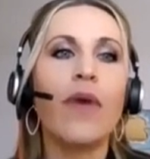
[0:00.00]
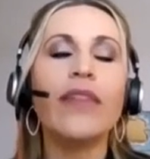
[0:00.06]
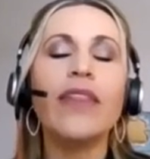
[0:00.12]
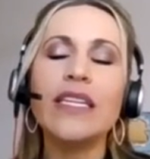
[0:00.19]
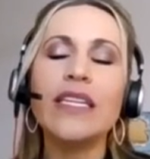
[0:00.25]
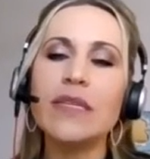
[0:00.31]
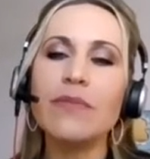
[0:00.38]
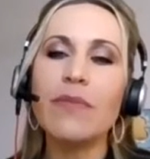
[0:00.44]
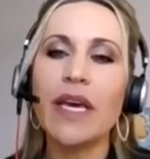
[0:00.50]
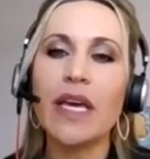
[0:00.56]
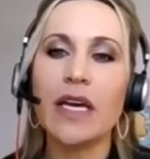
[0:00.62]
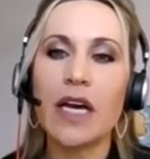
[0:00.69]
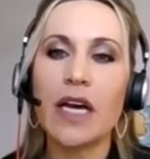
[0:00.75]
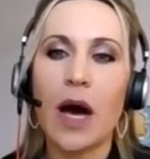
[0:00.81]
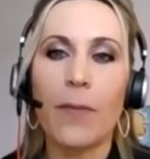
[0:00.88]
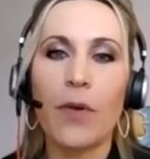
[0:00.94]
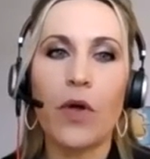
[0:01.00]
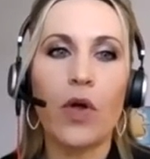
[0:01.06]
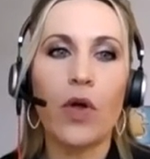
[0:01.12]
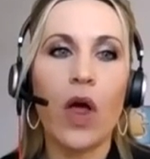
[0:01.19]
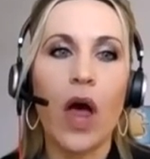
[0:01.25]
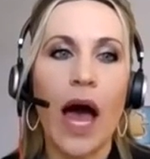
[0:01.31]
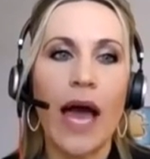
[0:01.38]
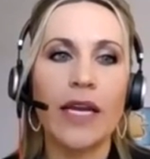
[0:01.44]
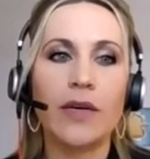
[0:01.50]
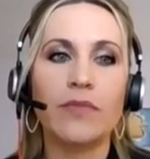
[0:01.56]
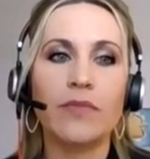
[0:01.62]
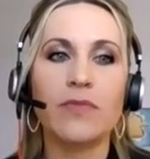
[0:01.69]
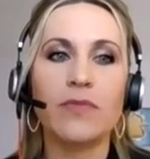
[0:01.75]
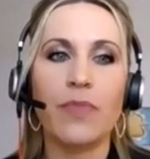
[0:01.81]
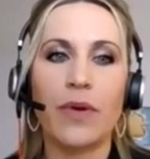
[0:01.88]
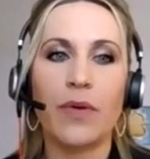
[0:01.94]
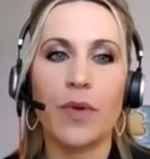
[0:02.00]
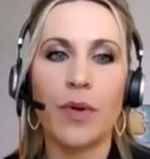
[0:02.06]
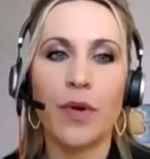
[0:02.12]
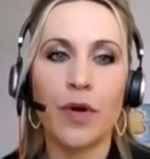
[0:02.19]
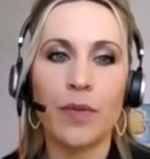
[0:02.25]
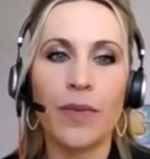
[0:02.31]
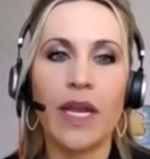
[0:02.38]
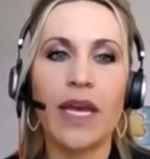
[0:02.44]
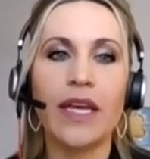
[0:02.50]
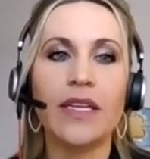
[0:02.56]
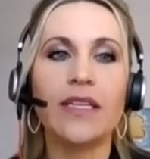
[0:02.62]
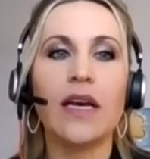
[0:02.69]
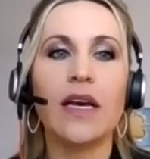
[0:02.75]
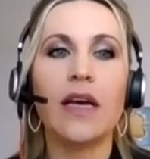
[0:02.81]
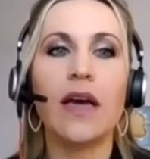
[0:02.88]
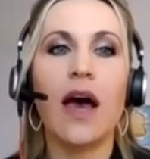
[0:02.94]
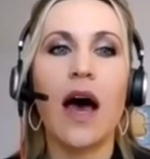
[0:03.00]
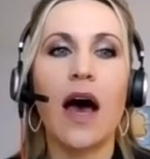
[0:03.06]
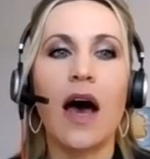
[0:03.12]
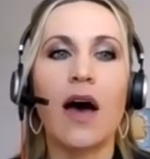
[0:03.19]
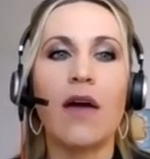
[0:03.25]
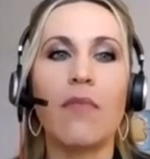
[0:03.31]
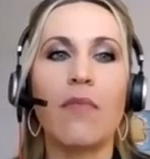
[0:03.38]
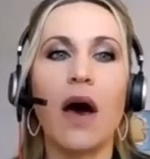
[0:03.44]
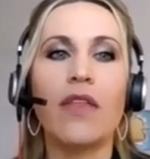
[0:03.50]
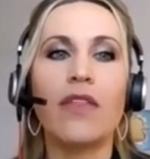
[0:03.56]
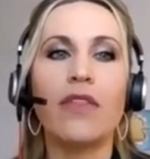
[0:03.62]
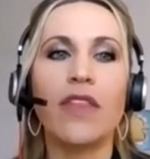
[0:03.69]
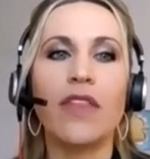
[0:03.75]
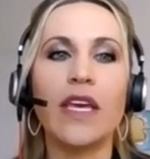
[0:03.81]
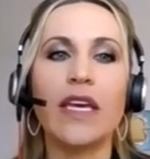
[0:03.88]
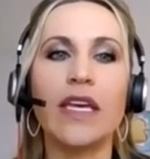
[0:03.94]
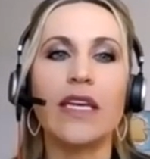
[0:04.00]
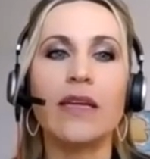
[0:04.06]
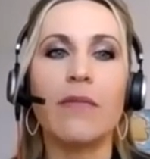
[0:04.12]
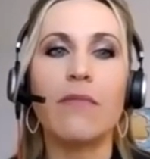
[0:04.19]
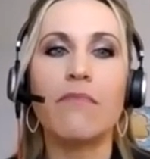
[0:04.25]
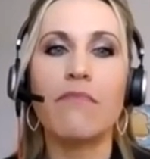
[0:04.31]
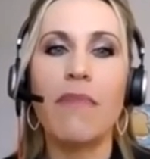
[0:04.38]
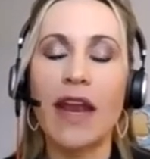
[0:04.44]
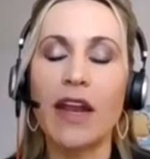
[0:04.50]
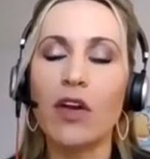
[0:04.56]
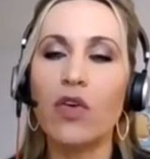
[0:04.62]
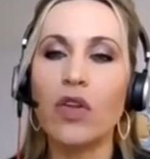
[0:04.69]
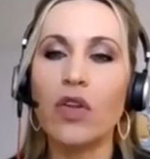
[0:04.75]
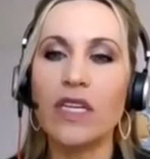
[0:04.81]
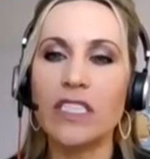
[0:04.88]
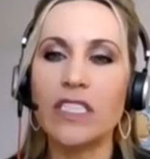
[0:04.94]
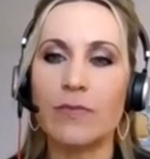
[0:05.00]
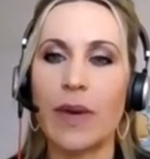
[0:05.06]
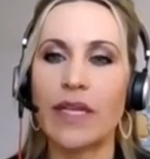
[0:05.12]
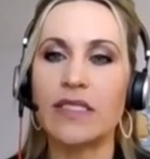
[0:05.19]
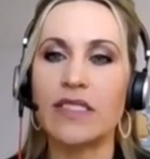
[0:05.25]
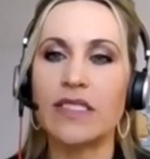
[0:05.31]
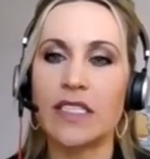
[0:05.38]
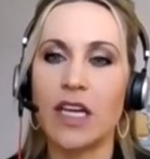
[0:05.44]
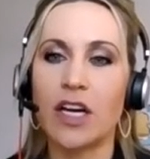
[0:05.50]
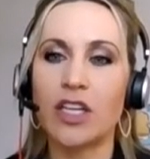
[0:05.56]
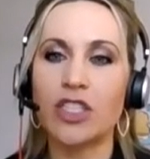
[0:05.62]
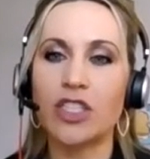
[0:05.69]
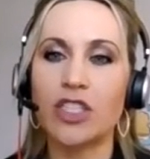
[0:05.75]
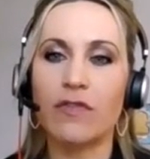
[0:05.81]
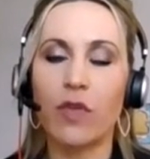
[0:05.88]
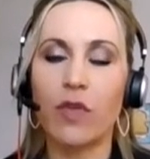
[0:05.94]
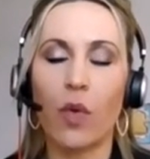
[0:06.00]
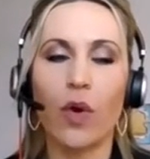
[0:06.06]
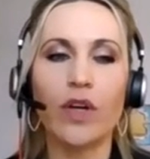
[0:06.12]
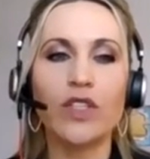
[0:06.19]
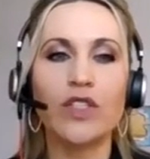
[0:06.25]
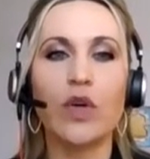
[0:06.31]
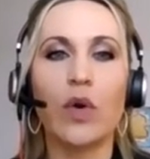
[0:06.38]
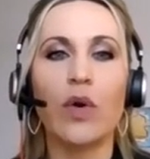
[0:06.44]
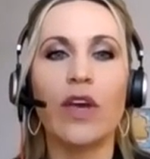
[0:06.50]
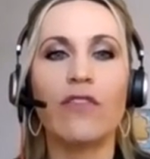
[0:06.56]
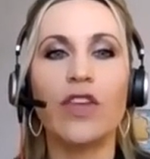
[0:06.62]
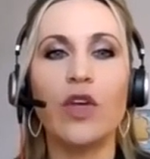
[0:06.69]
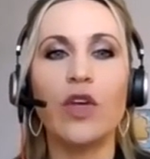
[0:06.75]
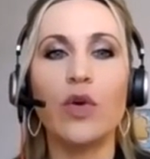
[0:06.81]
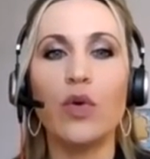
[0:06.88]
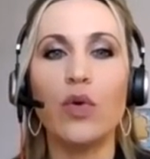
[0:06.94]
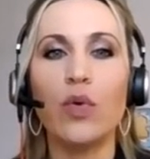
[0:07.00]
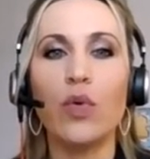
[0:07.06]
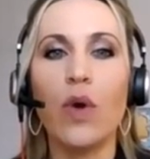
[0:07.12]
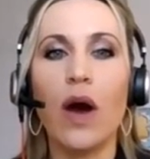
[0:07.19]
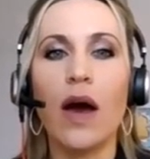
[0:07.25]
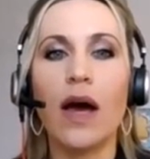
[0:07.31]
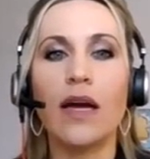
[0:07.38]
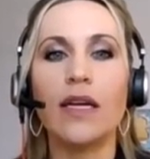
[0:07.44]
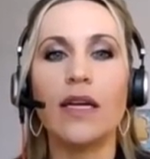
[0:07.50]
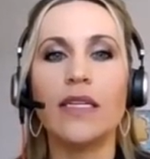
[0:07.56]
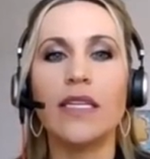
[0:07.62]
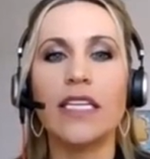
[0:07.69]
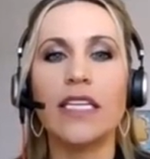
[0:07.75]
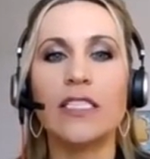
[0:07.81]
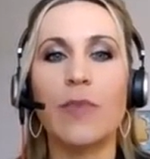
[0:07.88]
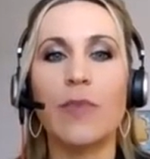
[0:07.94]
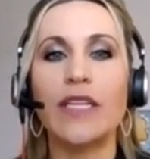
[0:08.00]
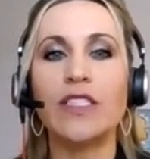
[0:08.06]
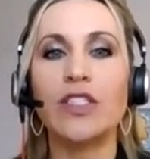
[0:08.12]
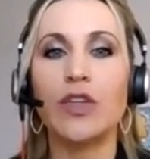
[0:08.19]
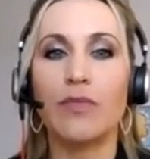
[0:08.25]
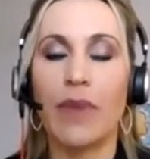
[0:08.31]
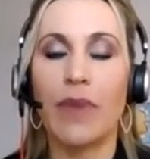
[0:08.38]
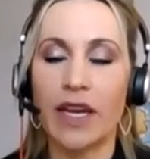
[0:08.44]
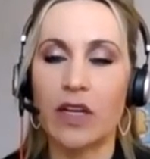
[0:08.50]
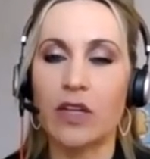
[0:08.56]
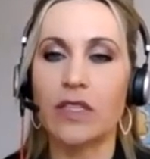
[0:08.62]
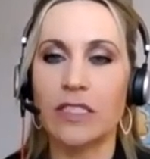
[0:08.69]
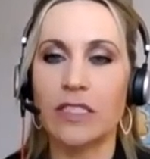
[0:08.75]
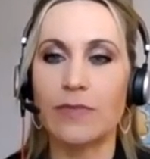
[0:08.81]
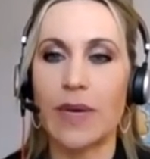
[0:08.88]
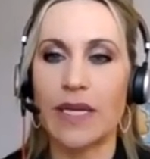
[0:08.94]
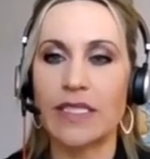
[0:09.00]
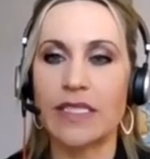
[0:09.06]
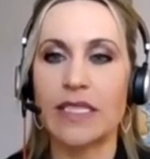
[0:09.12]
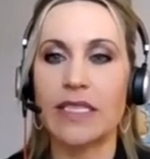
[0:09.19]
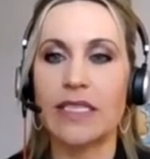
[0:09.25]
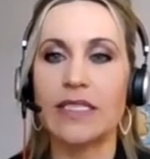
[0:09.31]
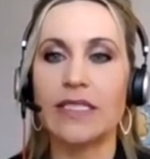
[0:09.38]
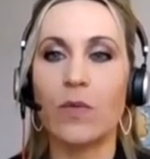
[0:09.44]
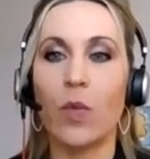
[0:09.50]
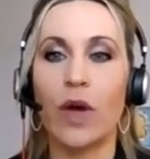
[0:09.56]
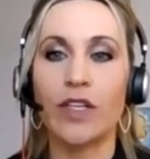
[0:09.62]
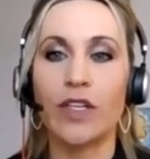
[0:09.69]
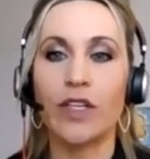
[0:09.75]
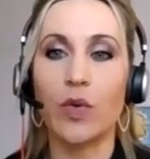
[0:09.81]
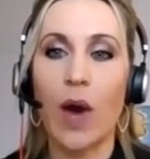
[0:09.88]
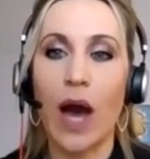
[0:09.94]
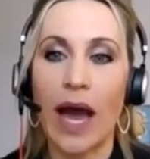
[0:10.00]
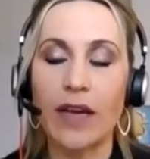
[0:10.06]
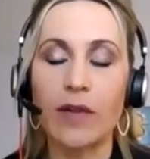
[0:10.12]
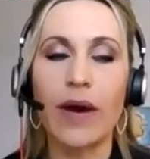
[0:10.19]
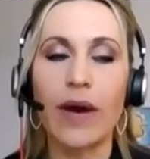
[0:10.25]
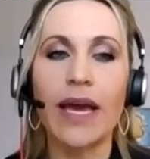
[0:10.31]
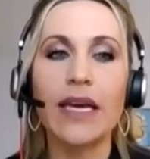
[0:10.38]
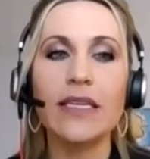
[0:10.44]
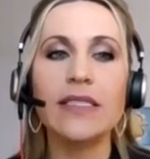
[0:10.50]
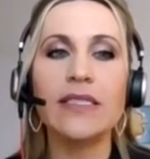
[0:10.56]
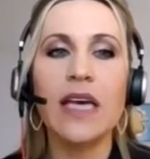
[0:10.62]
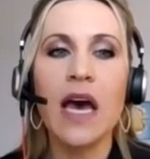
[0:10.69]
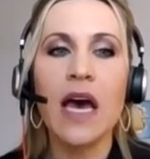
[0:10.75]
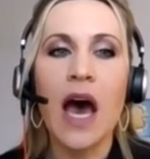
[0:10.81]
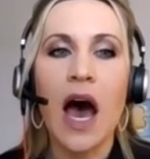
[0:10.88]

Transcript: They did make a couple items permanent. The medical expense deduction floor. So if you expense your medical expenses when you itemize.